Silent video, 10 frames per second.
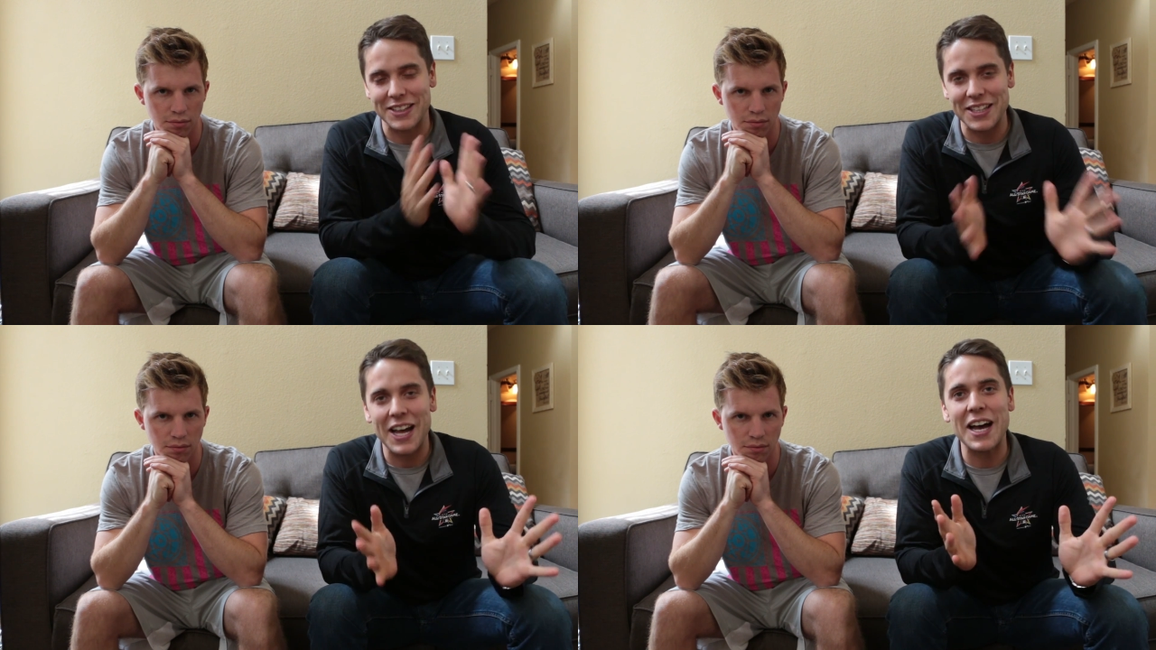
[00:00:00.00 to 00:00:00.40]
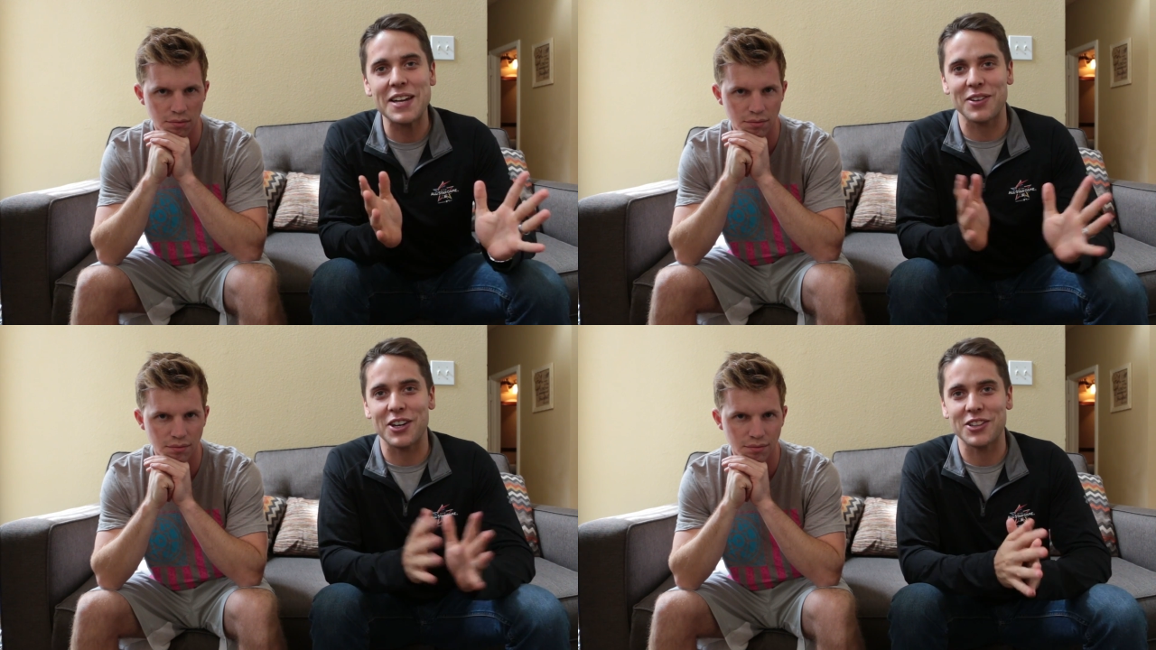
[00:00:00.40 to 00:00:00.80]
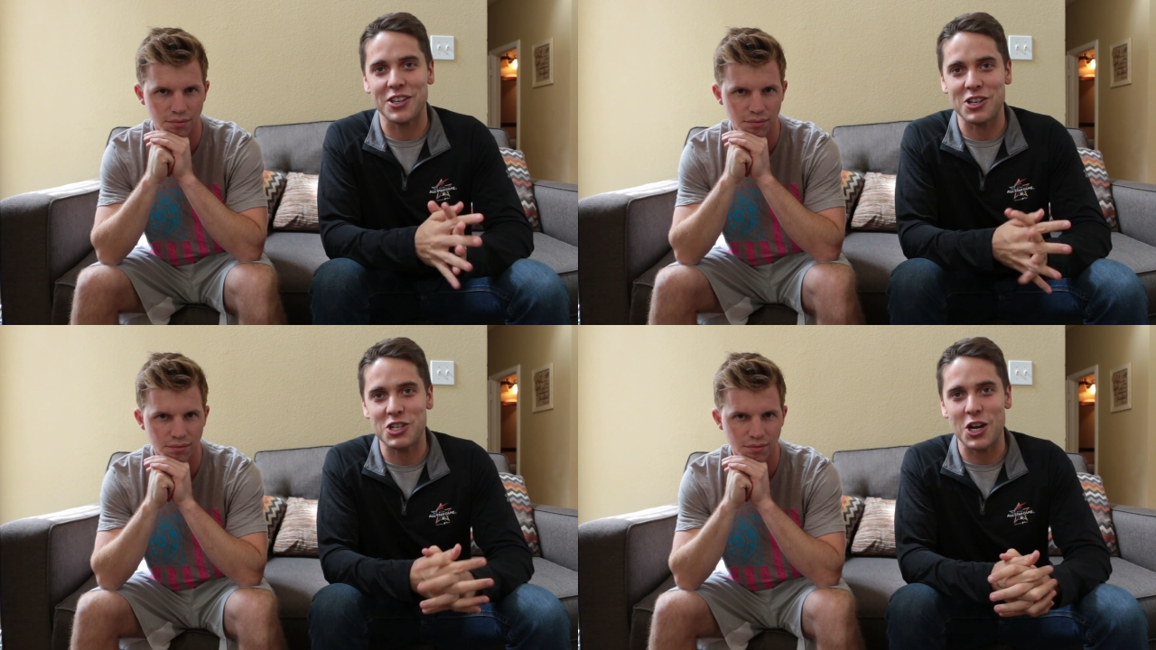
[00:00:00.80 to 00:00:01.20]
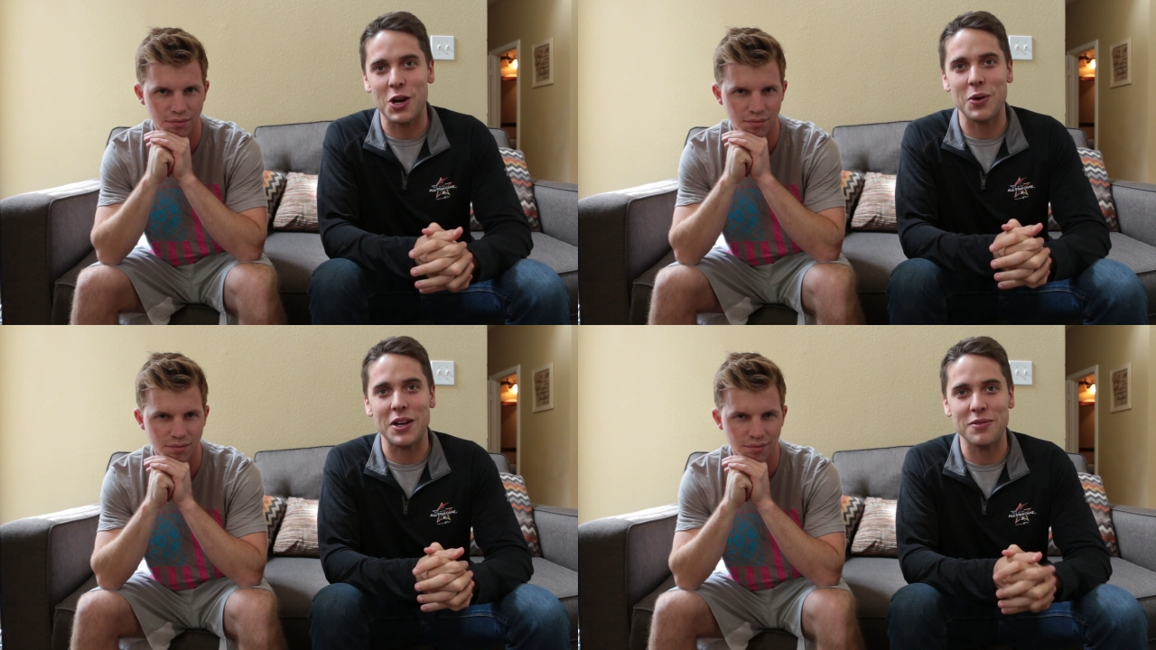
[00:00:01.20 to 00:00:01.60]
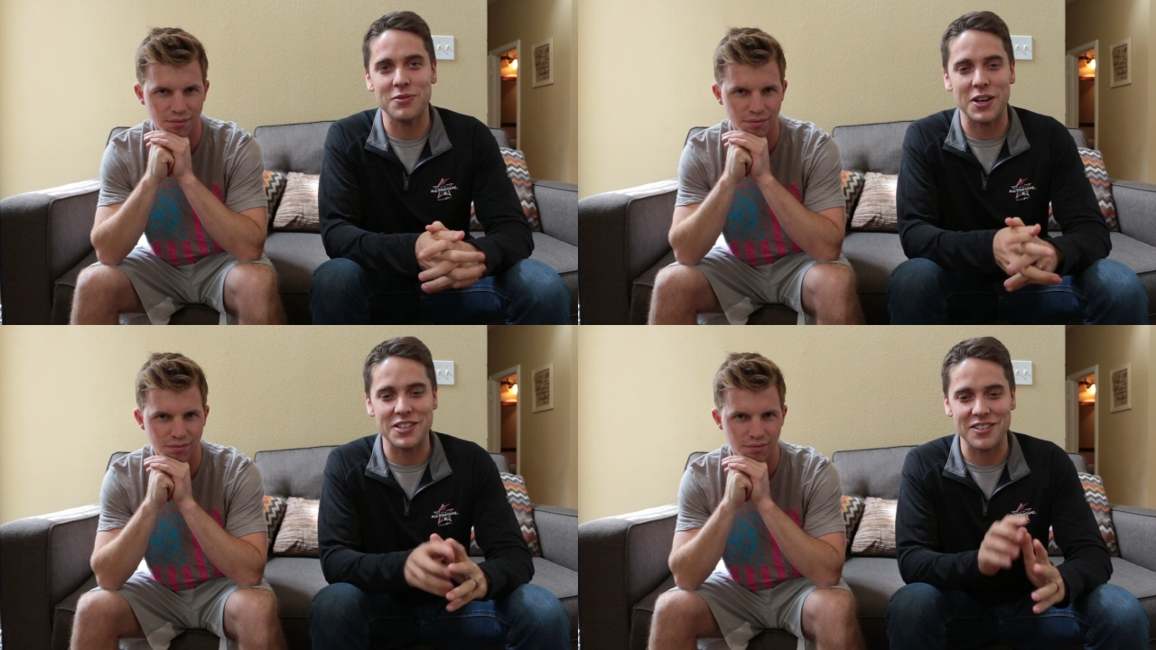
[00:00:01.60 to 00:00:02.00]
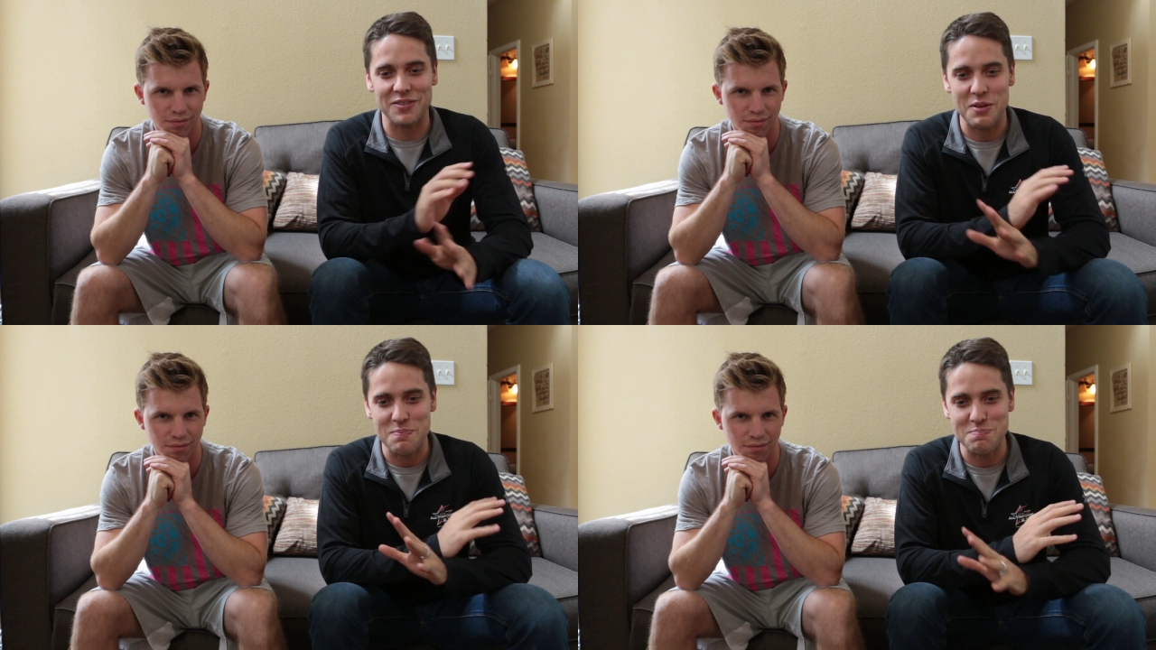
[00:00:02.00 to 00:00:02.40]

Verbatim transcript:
Speaker 1: live on their show in front of